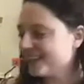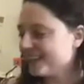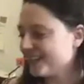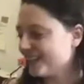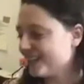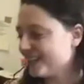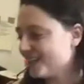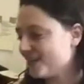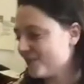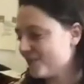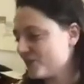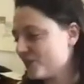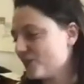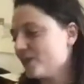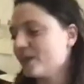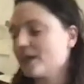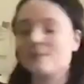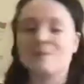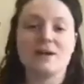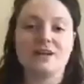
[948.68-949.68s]
Um, so
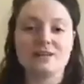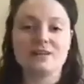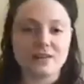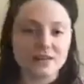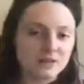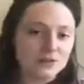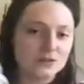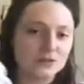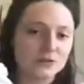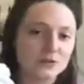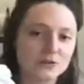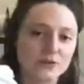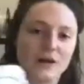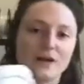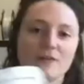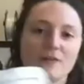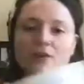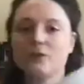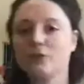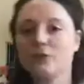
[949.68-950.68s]
it might I could also
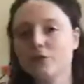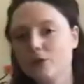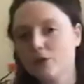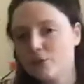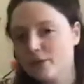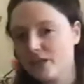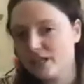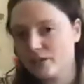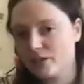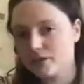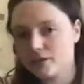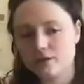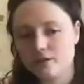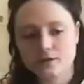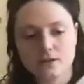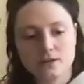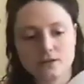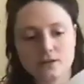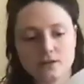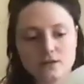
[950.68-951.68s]
have gone for a bigger
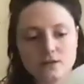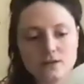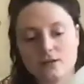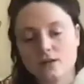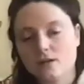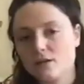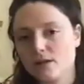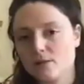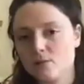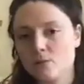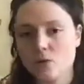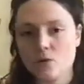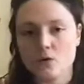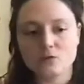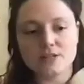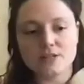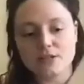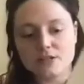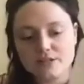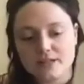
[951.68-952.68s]
mold.
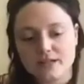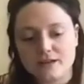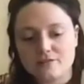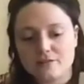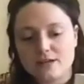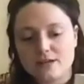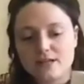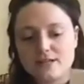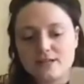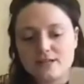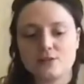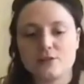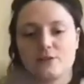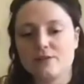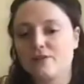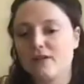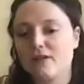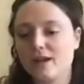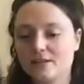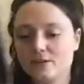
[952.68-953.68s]
I could have and so
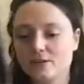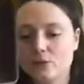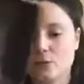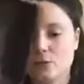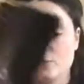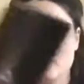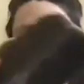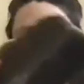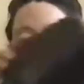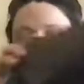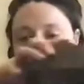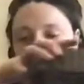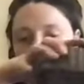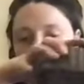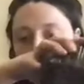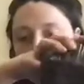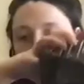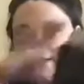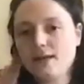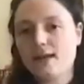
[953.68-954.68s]
if I had all these
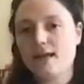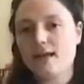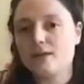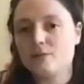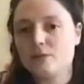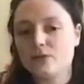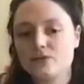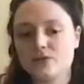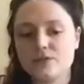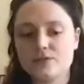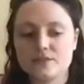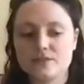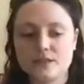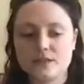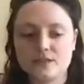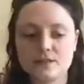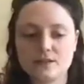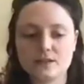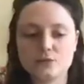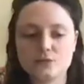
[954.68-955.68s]
elements, then
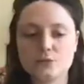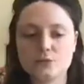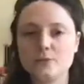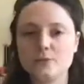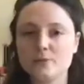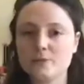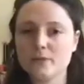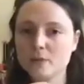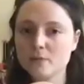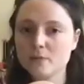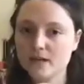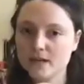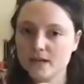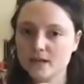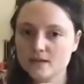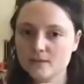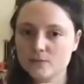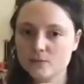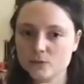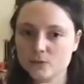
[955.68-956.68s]
this would be my
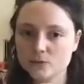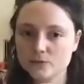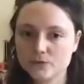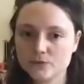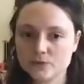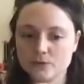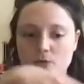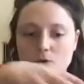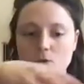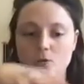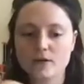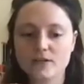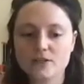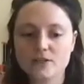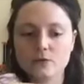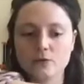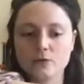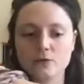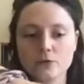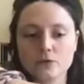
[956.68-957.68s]
base mold. So always
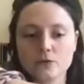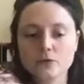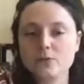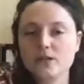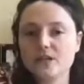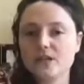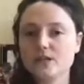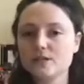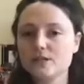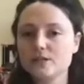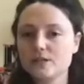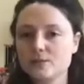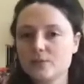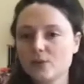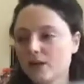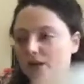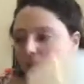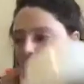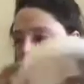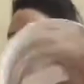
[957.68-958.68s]
go for the biggest
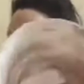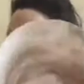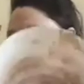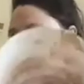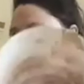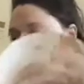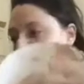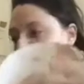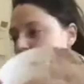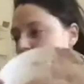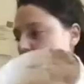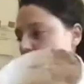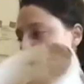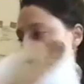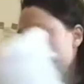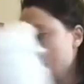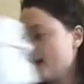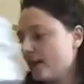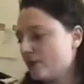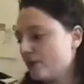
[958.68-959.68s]
part you've got.
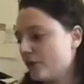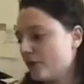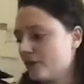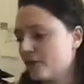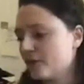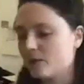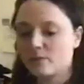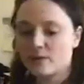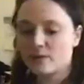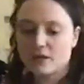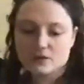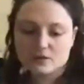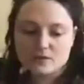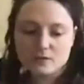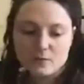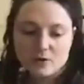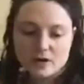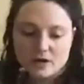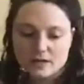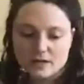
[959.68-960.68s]
And from that biggest
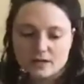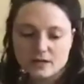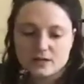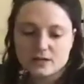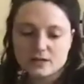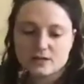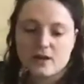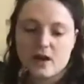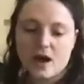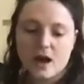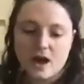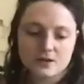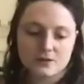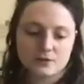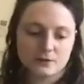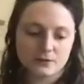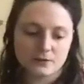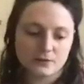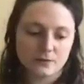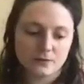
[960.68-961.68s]
part, you're gonna add
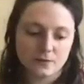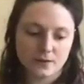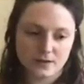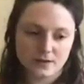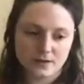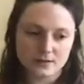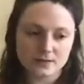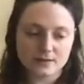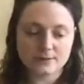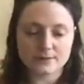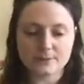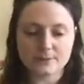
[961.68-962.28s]
on things.